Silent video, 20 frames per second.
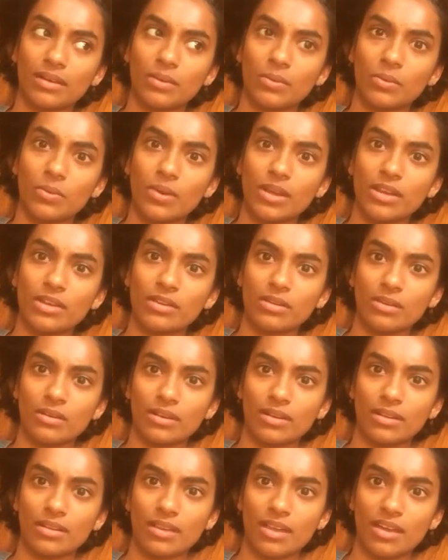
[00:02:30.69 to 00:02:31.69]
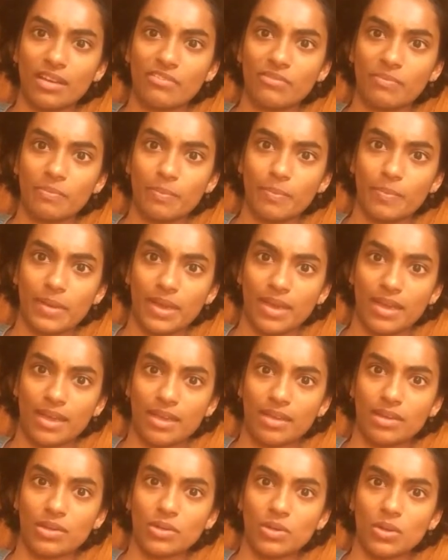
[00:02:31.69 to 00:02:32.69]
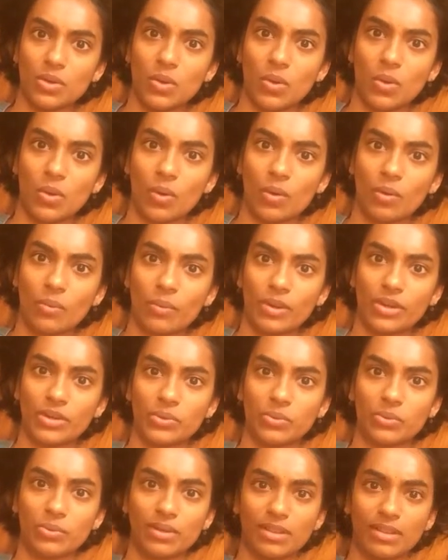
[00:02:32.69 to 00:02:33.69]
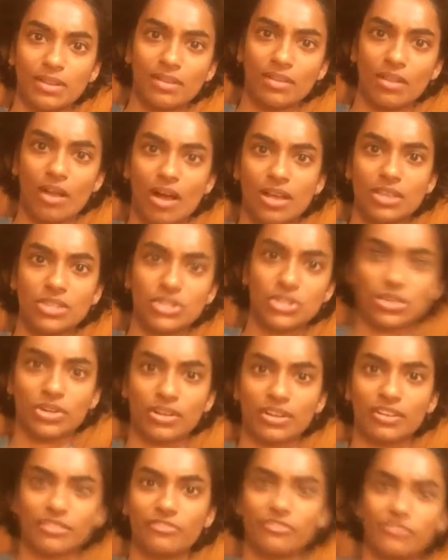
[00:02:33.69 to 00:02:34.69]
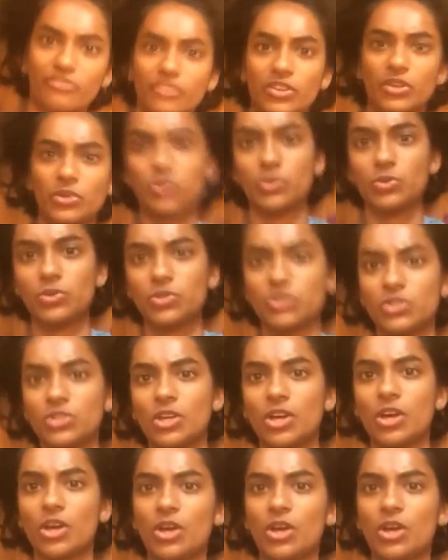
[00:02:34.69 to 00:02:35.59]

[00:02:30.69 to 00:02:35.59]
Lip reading: when you're in a lot of pain or when you're really lost or confused,